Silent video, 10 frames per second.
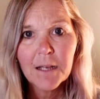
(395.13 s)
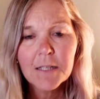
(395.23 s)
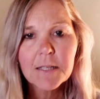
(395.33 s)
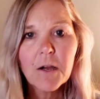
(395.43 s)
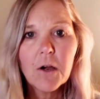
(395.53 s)

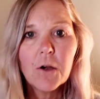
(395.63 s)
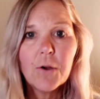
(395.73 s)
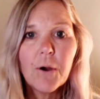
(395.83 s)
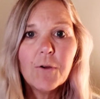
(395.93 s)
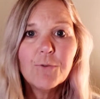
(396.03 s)

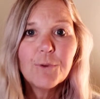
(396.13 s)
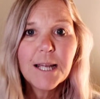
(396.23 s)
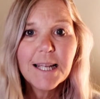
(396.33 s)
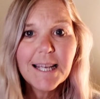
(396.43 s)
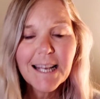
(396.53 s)
So I'd
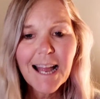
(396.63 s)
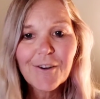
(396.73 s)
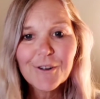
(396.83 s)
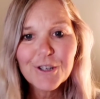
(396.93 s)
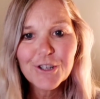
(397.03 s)
really
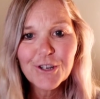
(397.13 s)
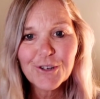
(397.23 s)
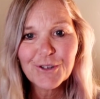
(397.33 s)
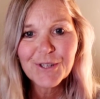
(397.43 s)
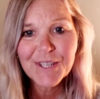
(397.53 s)
encourage
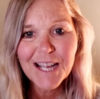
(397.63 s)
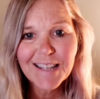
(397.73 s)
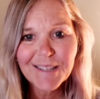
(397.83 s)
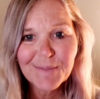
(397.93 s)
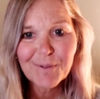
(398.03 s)
you to
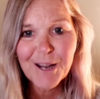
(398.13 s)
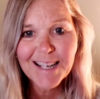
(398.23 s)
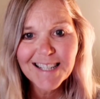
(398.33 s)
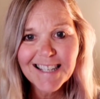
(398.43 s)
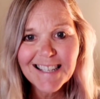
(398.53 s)
start this
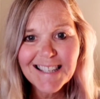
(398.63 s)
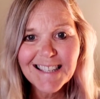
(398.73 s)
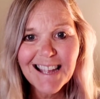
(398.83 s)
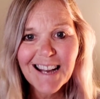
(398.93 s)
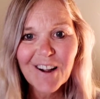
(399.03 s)

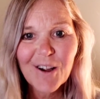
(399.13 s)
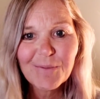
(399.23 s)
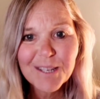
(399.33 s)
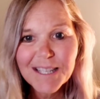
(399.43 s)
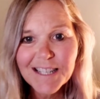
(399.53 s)
practice, and I
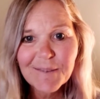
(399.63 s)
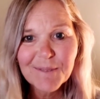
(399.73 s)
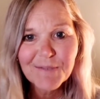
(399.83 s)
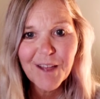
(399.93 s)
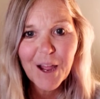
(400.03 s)
hope these
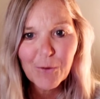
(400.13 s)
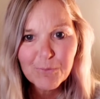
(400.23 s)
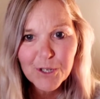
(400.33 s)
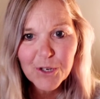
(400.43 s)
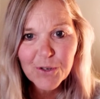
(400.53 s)
tips have
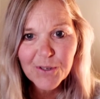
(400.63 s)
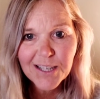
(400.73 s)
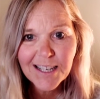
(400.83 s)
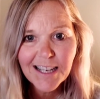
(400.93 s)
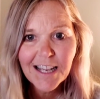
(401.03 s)
helped you.
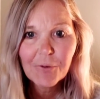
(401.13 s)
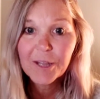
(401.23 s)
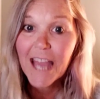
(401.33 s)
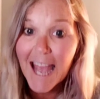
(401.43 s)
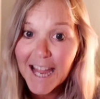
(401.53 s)

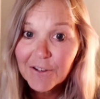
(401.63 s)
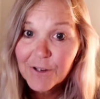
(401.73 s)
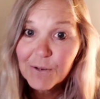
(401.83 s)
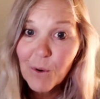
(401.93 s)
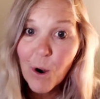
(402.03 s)
We can
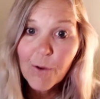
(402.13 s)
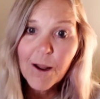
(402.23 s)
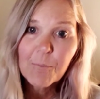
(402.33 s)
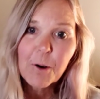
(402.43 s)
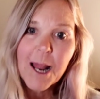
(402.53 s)
rewire
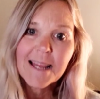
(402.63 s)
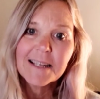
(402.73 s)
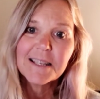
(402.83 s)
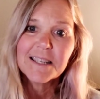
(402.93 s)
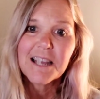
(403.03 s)
our
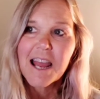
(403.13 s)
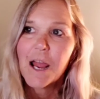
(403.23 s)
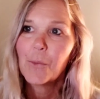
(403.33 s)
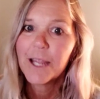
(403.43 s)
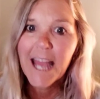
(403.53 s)
brains.
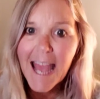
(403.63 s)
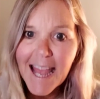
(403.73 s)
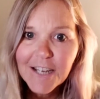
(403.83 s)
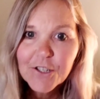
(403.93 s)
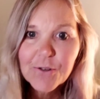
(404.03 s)
We
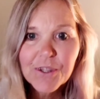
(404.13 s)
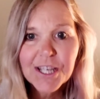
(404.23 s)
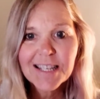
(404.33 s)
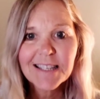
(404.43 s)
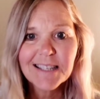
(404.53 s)
can do
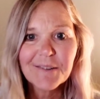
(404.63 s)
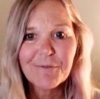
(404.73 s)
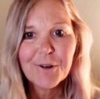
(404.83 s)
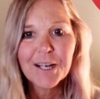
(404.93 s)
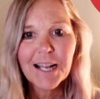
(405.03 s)
things
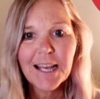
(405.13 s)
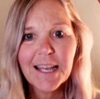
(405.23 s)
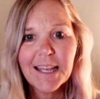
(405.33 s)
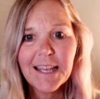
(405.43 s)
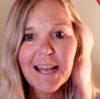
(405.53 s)

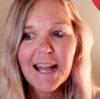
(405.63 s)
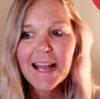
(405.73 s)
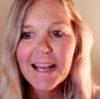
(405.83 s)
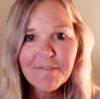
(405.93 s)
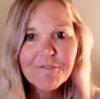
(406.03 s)
differently.
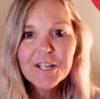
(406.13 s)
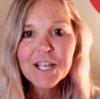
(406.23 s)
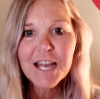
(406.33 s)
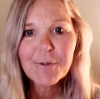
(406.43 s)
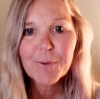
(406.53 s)
Every
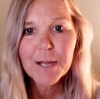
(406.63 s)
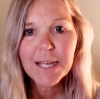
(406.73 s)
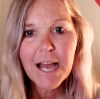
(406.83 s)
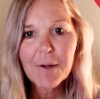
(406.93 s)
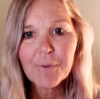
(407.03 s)
day we
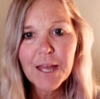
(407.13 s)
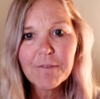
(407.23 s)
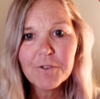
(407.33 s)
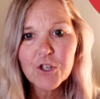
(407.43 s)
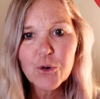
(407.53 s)
wake up, we
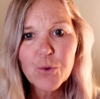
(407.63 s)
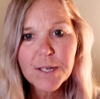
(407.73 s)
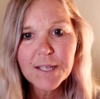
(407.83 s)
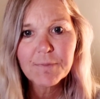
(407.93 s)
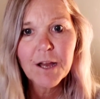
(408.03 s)
have the
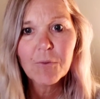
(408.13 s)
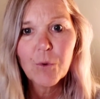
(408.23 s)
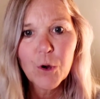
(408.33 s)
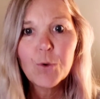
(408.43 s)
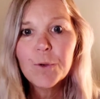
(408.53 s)
choice about
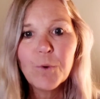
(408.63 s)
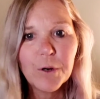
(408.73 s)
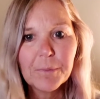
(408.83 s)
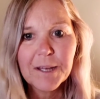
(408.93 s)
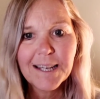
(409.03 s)
who we
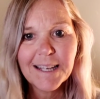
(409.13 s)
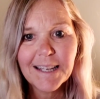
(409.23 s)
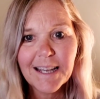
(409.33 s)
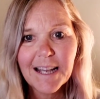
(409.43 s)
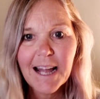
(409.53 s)
want to be.
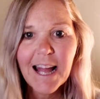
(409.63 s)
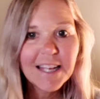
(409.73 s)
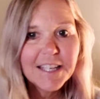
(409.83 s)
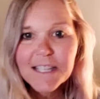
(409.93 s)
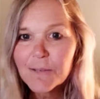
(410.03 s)

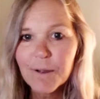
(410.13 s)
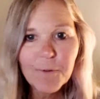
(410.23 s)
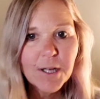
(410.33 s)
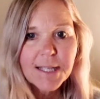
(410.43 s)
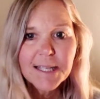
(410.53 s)
And yes, we
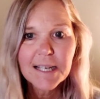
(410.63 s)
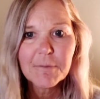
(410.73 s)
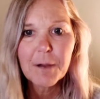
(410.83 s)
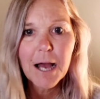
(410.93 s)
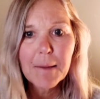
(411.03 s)
might
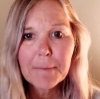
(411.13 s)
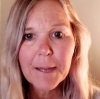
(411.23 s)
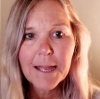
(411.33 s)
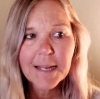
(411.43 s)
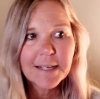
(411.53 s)
slip up,
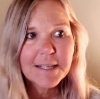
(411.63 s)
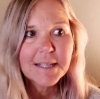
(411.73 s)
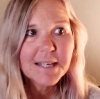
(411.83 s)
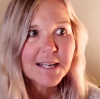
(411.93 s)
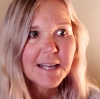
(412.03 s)
and,
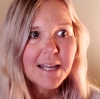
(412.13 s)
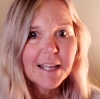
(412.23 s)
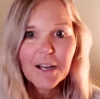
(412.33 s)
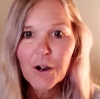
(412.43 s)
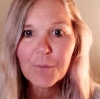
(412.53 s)

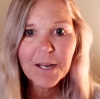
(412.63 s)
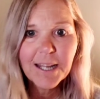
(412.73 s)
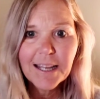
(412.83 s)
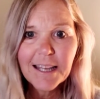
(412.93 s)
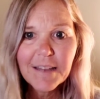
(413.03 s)
you know, but
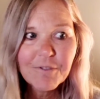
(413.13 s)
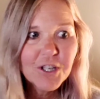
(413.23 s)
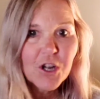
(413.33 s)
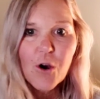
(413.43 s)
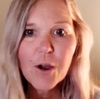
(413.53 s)
every
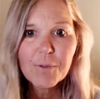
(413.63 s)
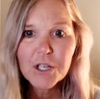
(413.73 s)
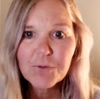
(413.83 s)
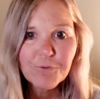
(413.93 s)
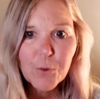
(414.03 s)
time we
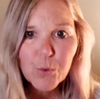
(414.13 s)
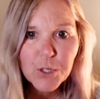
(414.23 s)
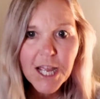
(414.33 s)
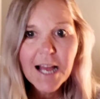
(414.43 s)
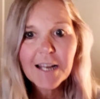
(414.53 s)
just fall
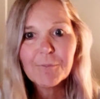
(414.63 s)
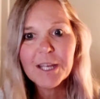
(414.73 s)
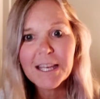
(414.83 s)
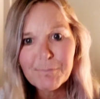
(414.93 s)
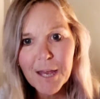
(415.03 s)
down and we
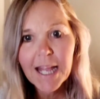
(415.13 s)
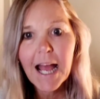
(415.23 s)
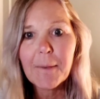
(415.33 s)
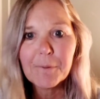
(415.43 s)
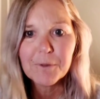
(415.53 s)
get back
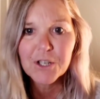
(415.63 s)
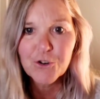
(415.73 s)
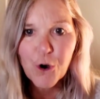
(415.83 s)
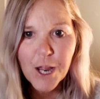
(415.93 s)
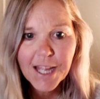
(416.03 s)
up and we
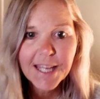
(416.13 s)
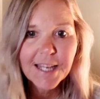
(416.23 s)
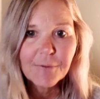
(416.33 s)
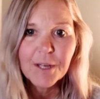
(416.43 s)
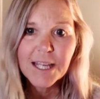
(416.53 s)
try
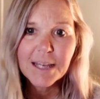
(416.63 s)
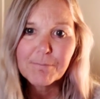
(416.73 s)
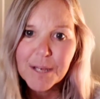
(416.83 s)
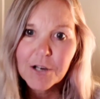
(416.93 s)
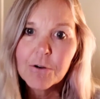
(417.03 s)
again, we
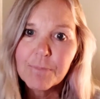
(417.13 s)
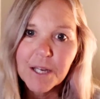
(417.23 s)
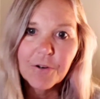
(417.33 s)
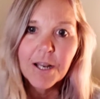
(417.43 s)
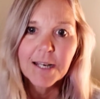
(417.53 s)
get better and
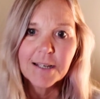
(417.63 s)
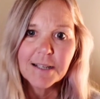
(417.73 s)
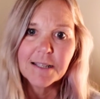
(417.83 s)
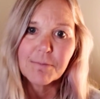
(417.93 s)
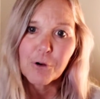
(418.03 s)
better at it.
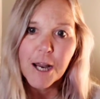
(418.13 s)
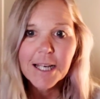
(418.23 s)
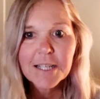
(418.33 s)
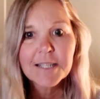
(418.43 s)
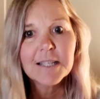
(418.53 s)
It's a
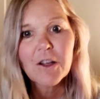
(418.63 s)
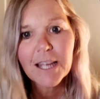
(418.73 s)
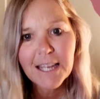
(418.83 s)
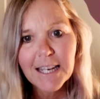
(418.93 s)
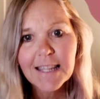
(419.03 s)
practice
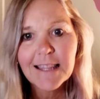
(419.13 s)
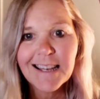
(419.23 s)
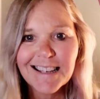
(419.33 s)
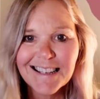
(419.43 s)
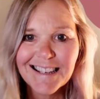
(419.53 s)
like
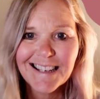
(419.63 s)
anything.